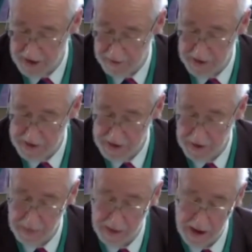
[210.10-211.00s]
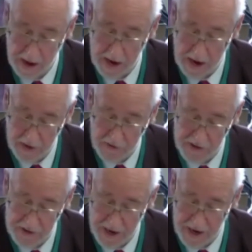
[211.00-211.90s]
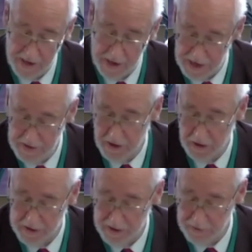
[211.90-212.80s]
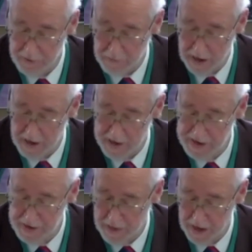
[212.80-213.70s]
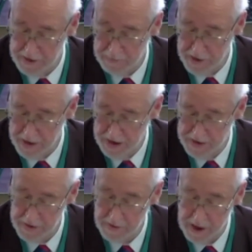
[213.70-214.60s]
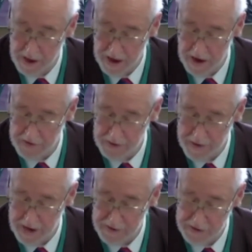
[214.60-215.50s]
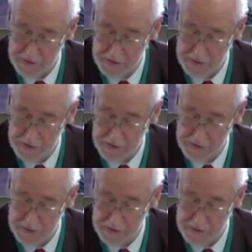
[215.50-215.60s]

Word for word: committee, he actually said, and he's not a difficult and easy man to please, it's the best